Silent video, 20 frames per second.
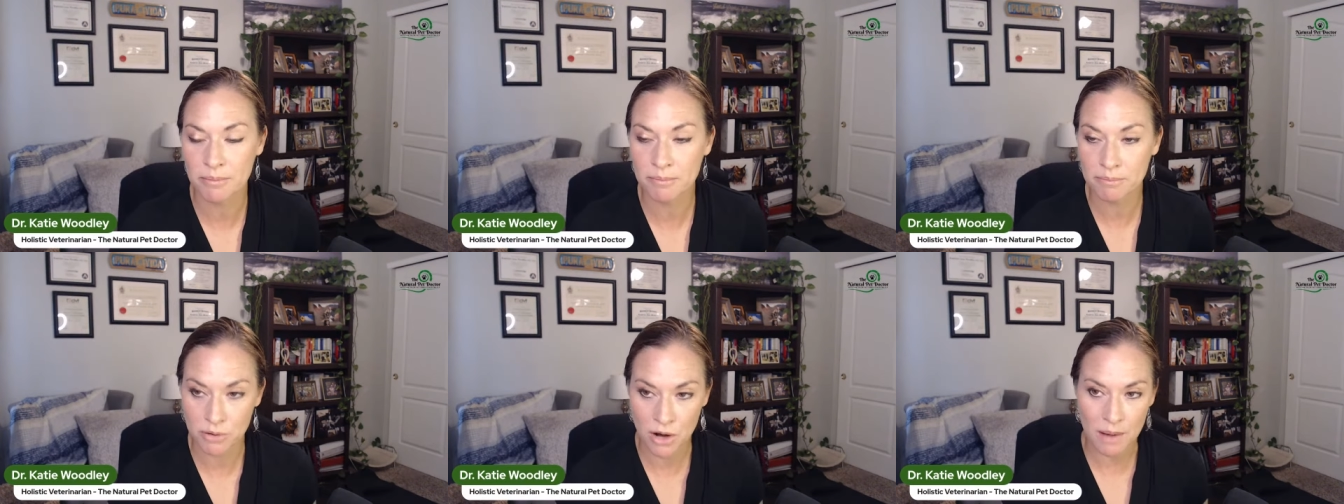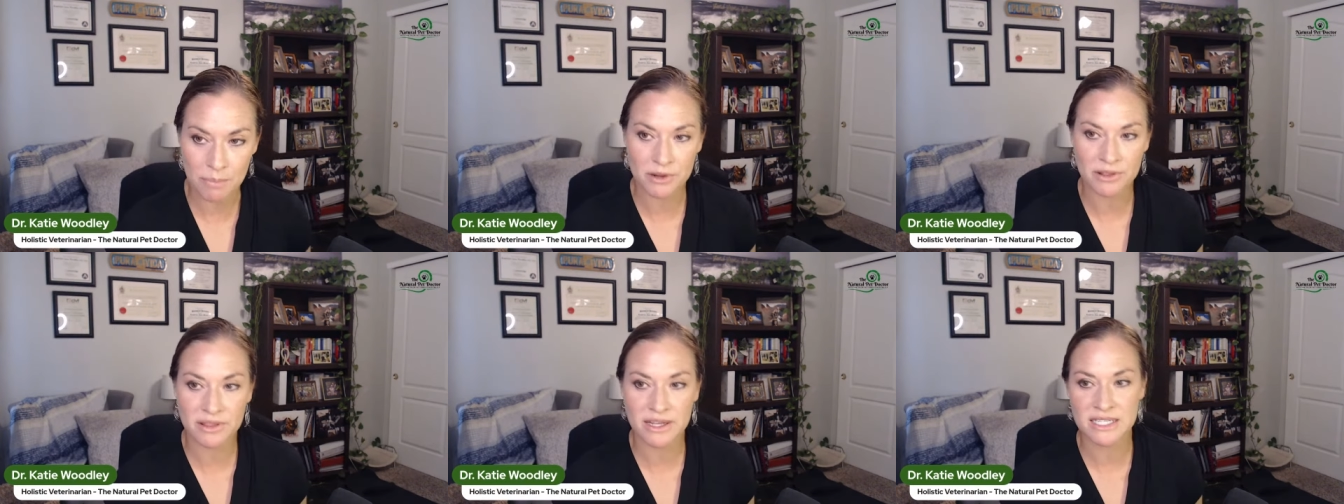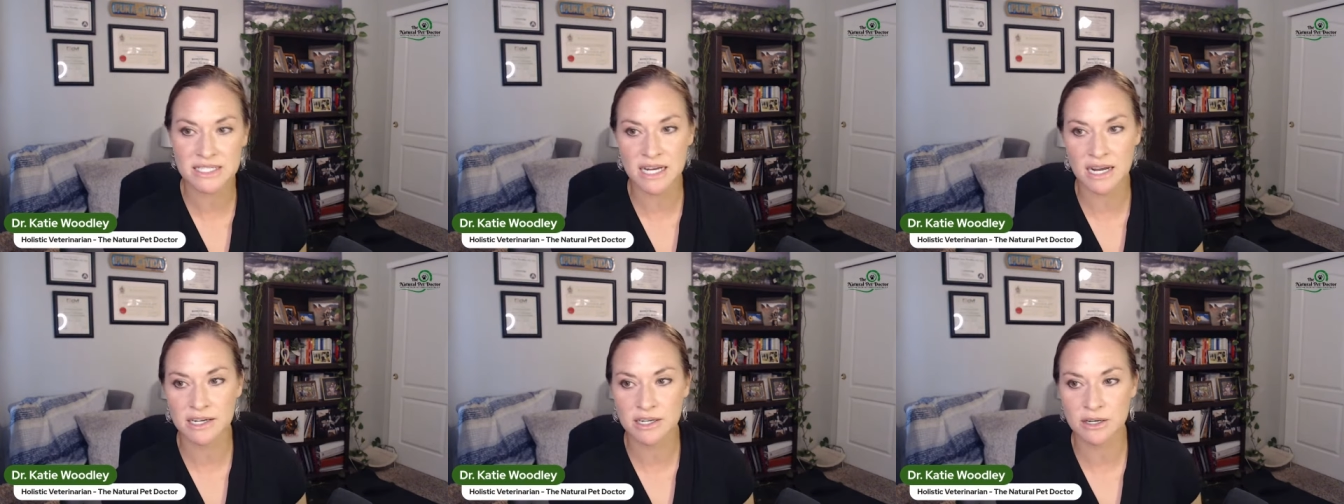properly
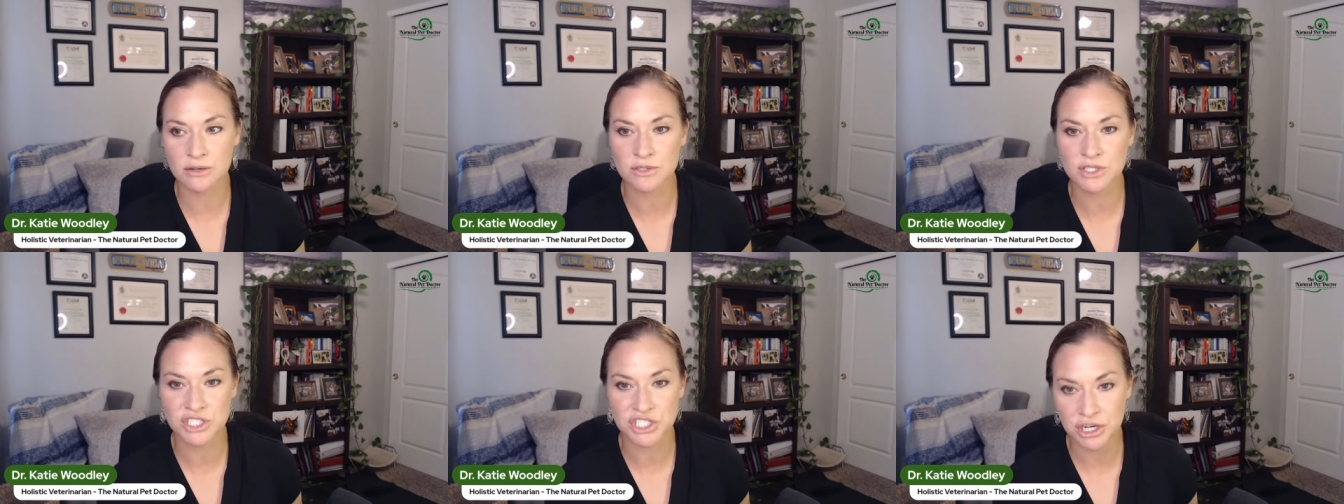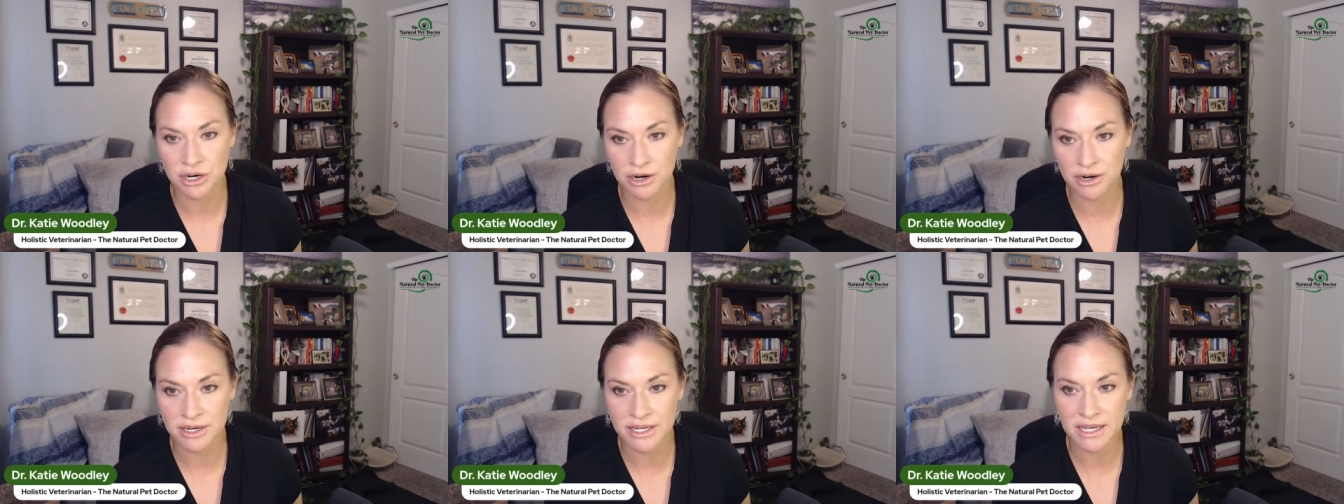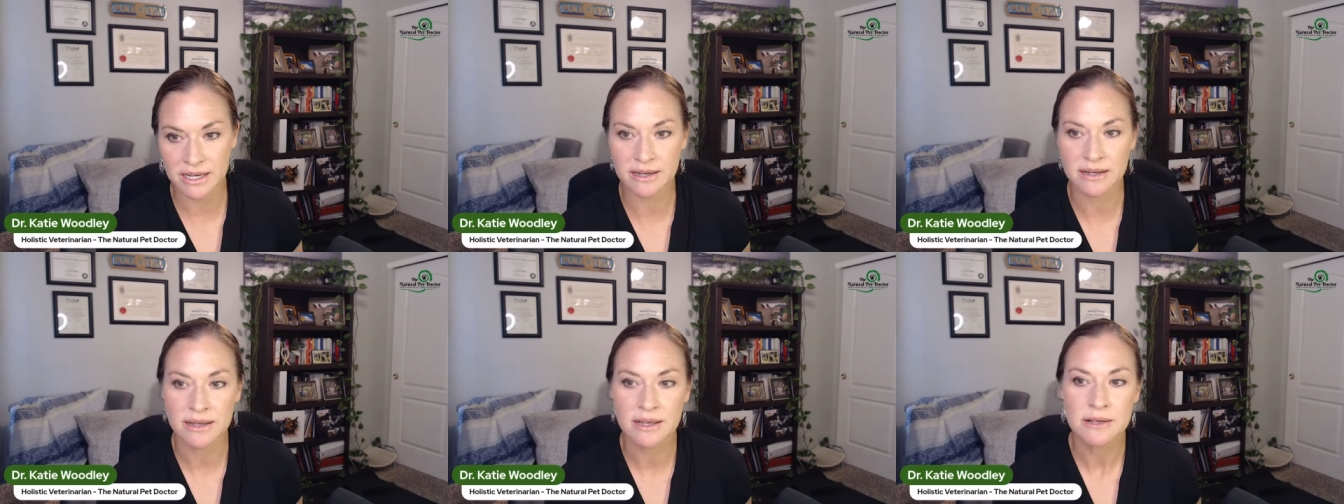diagnose
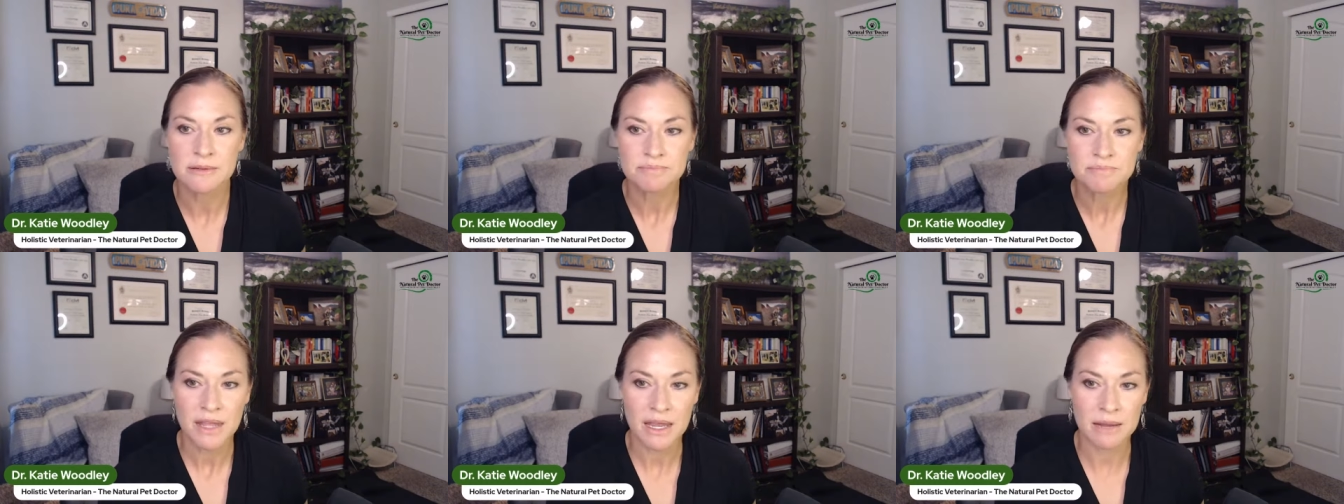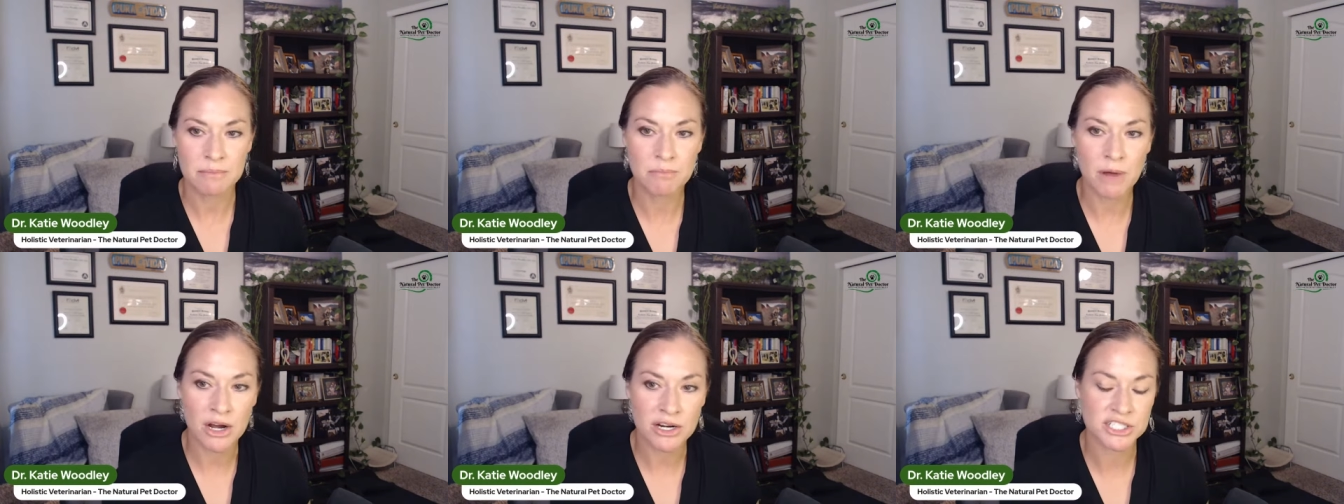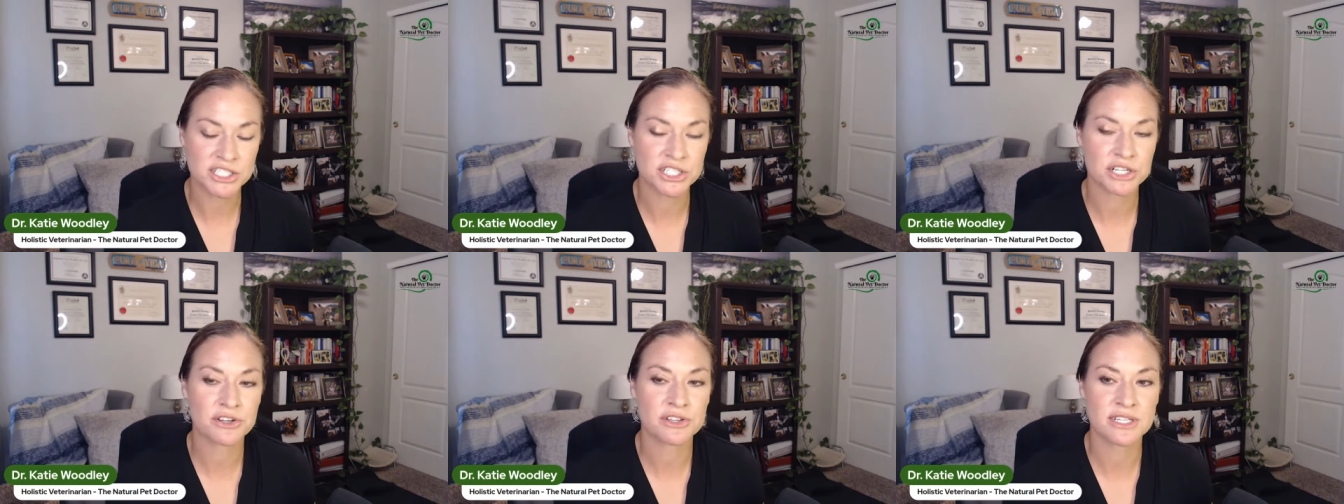Giardia and
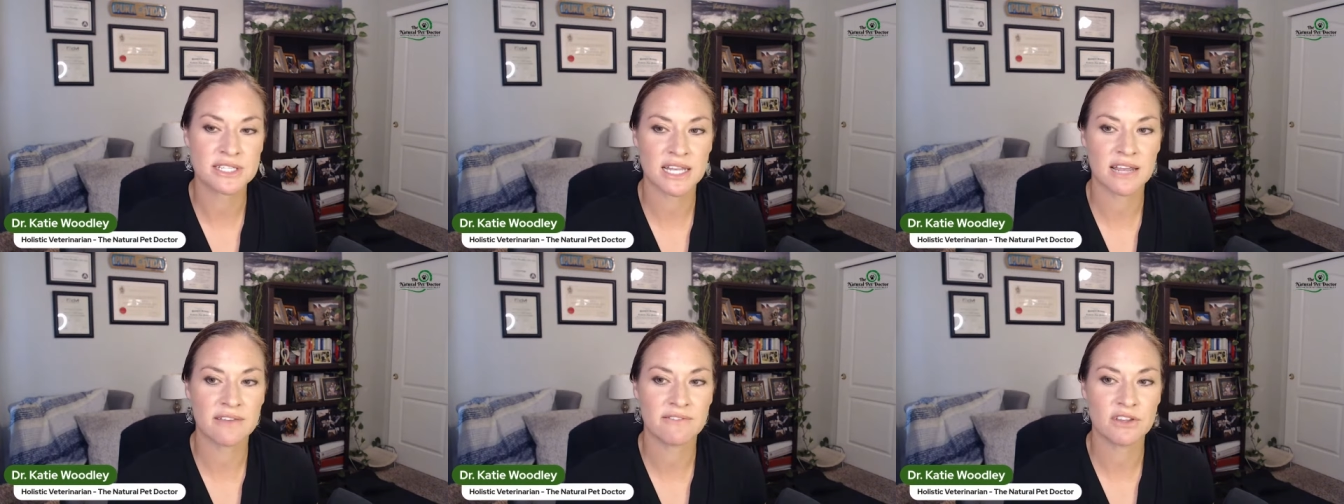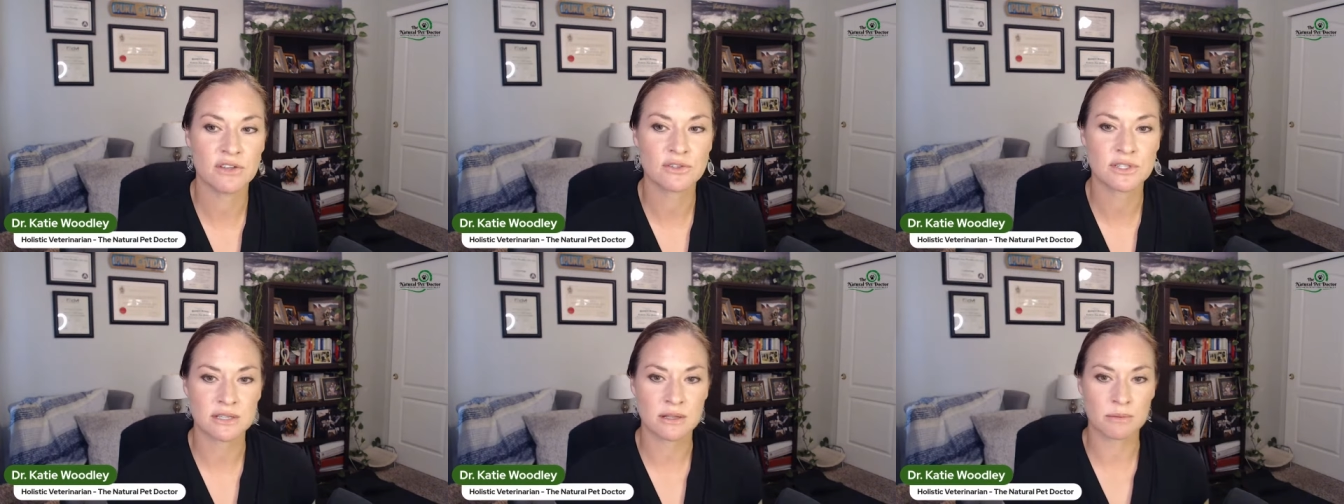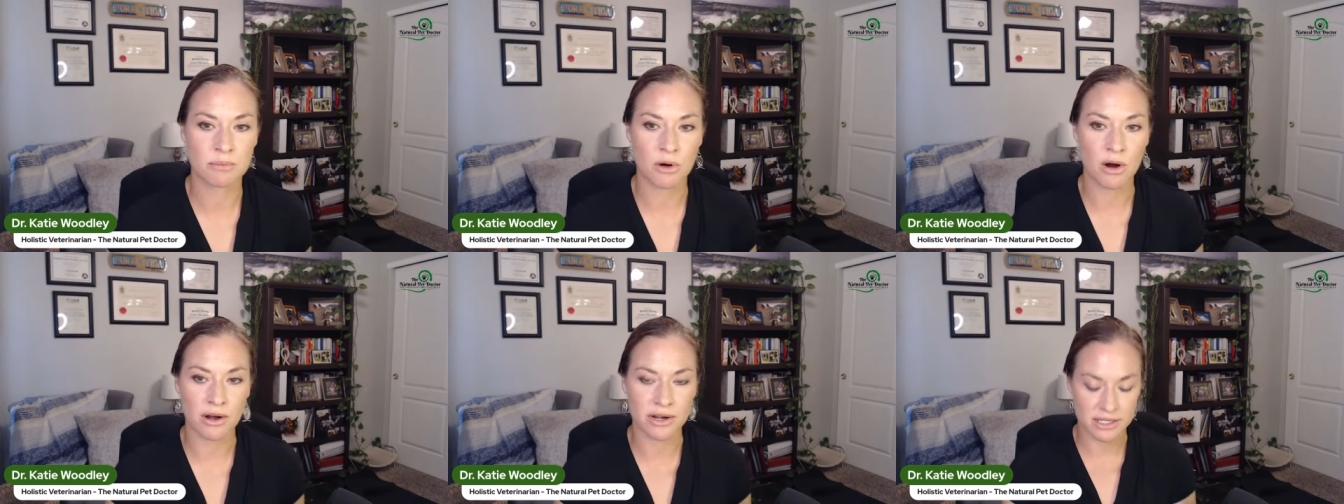monitor the safe use of the
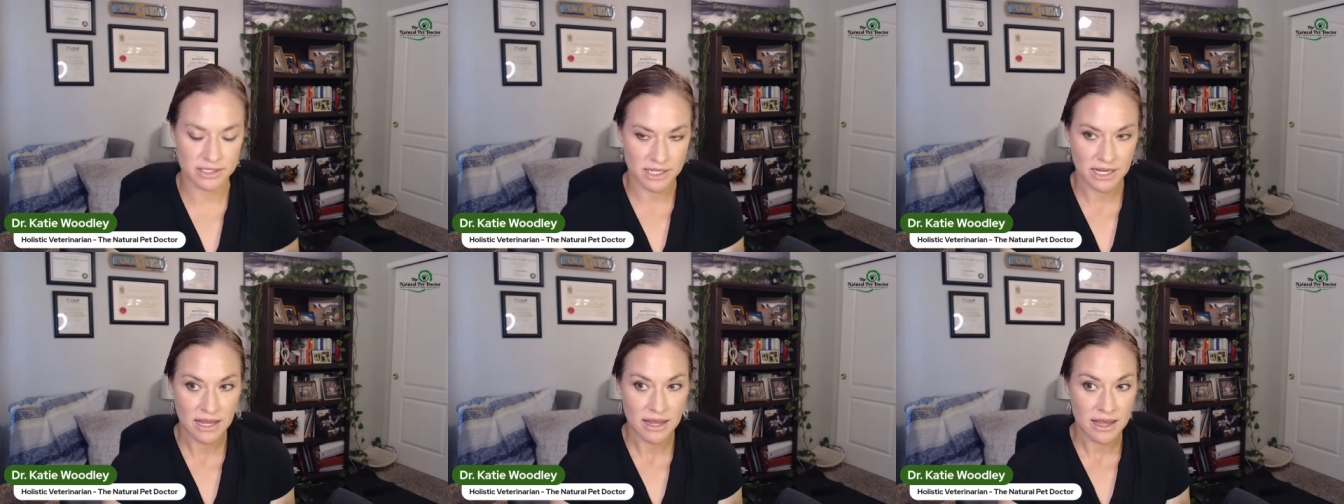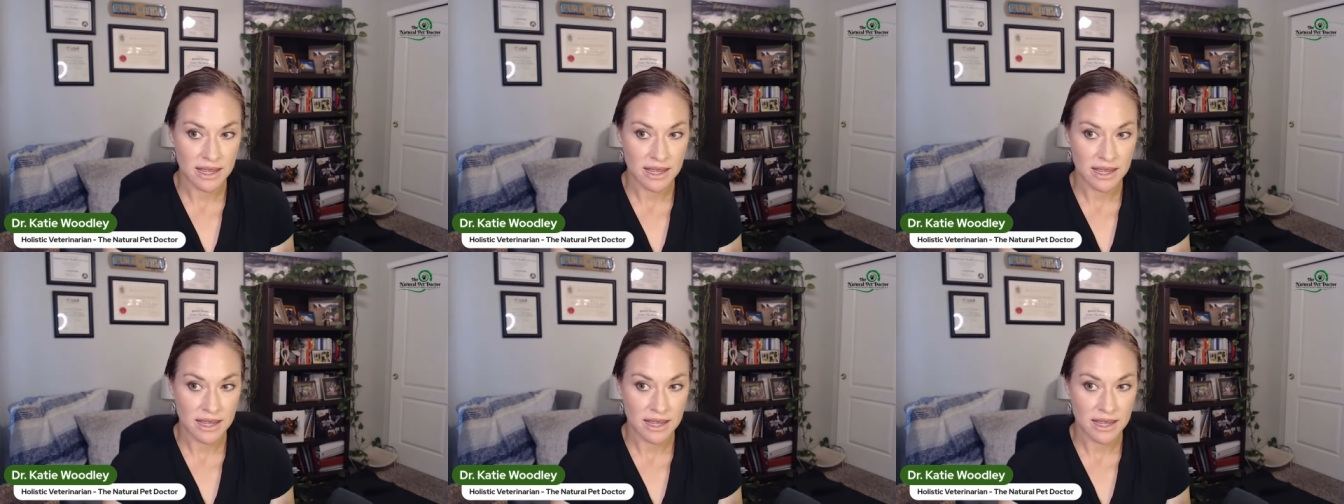product,